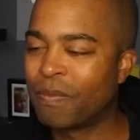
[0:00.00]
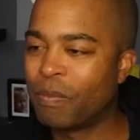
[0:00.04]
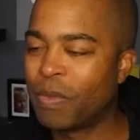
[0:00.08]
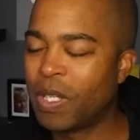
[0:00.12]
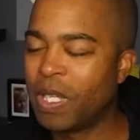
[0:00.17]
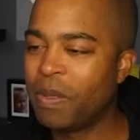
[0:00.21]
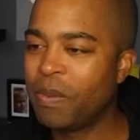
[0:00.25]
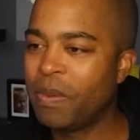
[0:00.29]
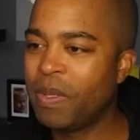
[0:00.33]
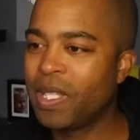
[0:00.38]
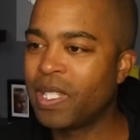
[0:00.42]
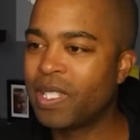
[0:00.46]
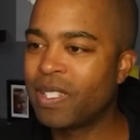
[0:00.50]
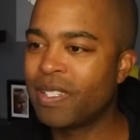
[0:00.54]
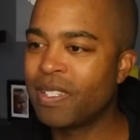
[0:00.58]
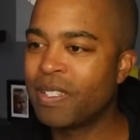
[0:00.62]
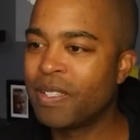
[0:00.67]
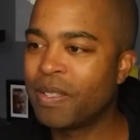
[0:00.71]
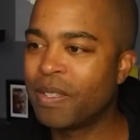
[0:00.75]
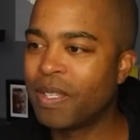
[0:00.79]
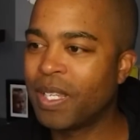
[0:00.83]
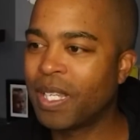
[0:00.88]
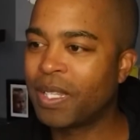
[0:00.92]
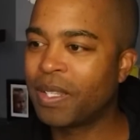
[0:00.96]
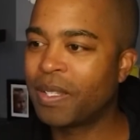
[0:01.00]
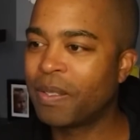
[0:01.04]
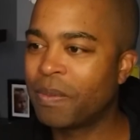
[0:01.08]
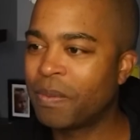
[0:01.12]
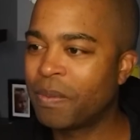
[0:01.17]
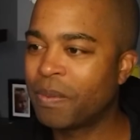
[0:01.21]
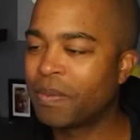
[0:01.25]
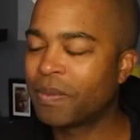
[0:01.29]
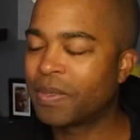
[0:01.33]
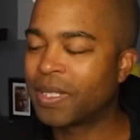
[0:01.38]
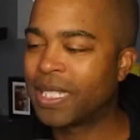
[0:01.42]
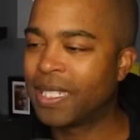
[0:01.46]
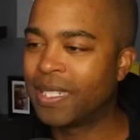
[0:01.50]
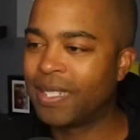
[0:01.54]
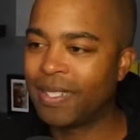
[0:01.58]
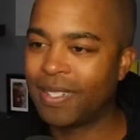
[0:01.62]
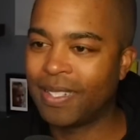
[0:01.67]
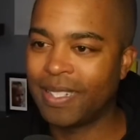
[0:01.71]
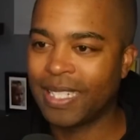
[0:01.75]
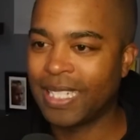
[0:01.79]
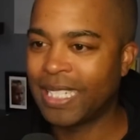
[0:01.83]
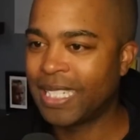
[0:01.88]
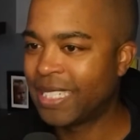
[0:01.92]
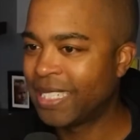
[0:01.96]
Maybe, see, like, the...
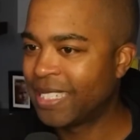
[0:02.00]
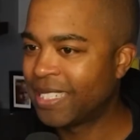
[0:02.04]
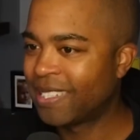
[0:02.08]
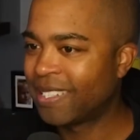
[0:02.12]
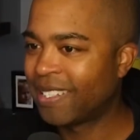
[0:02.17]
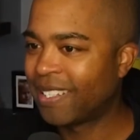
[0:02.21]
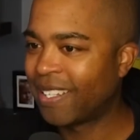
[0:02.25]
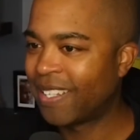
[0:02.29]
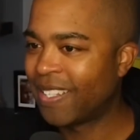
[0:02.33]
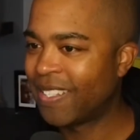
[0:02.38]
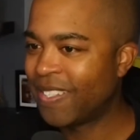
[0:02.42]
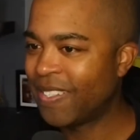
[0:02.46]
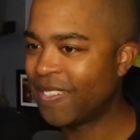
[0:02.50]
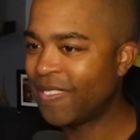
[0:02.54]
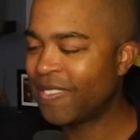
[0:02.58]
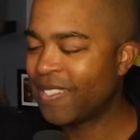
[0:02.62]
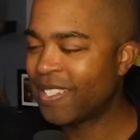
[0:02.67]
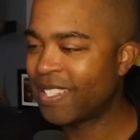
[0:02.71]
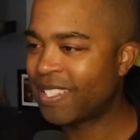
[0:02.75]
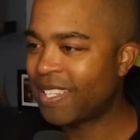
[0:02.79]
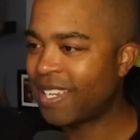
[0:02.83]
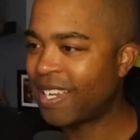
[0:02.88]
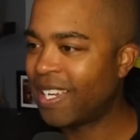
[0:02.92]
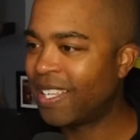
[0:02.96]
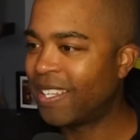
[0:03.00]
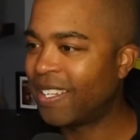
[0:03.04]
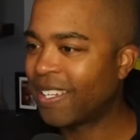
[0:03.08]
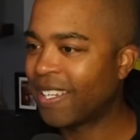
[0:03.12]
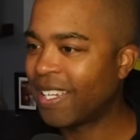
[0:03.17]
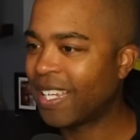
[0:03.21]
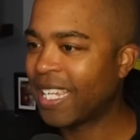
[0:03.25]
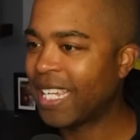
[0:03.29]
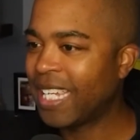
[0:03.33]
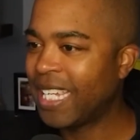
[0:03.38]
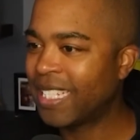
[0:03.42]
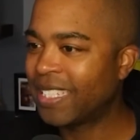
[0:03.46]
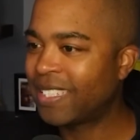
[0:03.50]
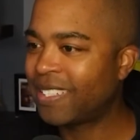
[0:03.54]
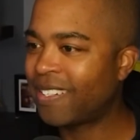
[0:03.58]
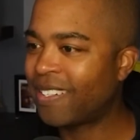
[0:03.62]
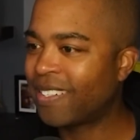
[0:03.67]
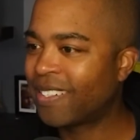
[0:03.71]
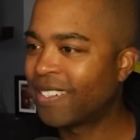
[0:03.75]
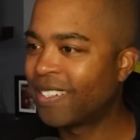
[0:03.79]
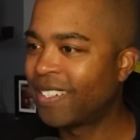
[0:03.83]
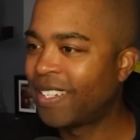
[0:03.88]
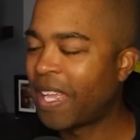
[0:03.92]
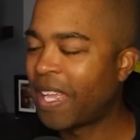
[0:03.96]
There's always dialogue. I can't talk.